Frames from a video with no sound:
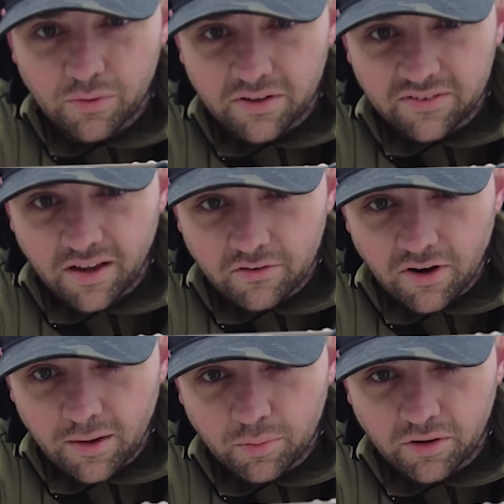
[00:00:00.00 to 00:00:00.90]
what a set
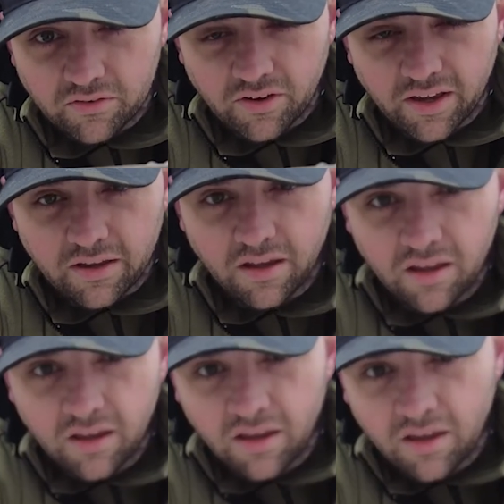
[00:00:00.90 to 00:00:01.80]
trap looks like.
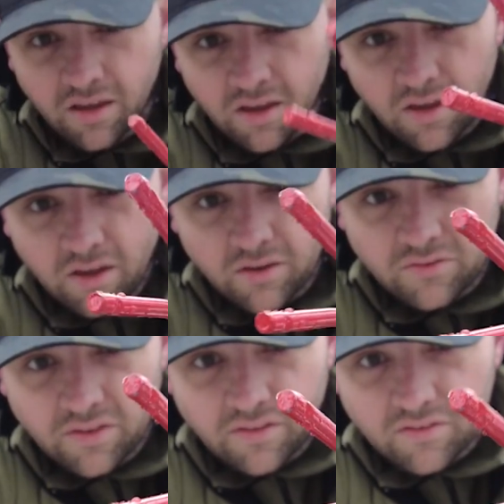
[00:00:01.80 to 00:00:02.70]

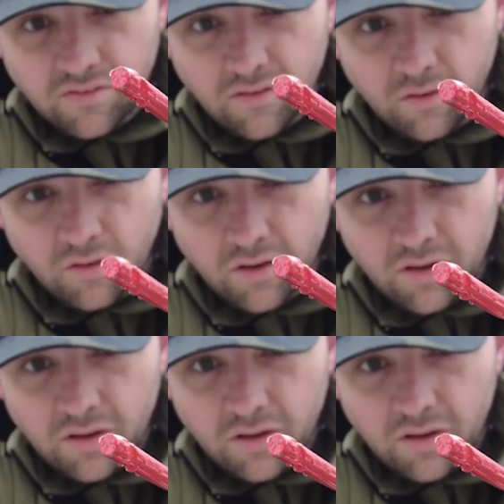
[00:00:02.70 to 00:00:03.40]
See, this little